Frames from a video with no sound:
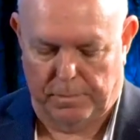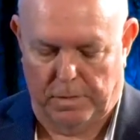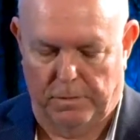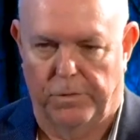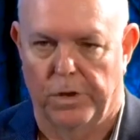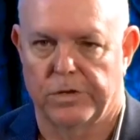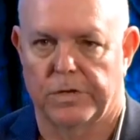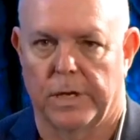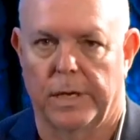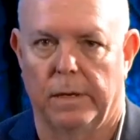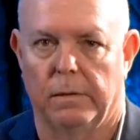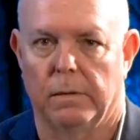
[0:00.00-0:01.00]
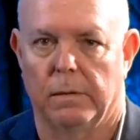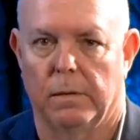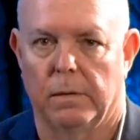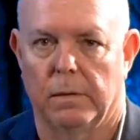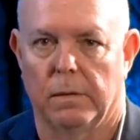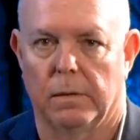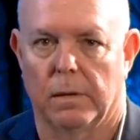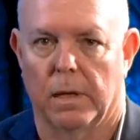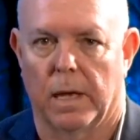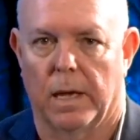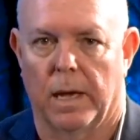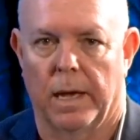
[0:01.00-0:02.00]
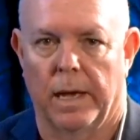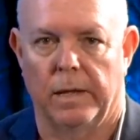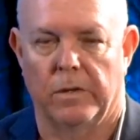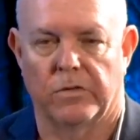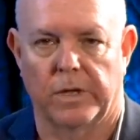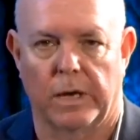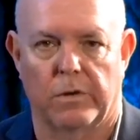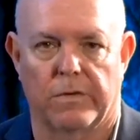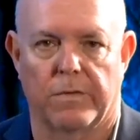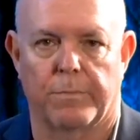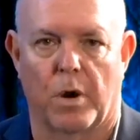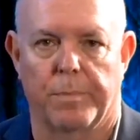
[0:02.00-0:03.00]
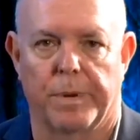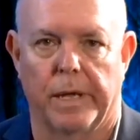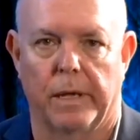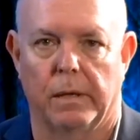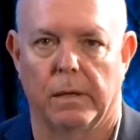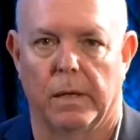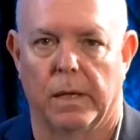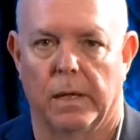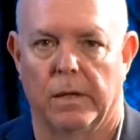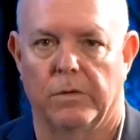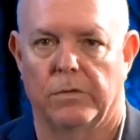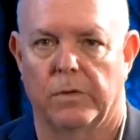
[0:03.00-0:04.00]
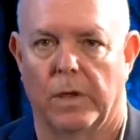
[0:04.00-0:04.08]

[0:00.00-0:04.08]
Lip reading: Firstly, a seller of a property is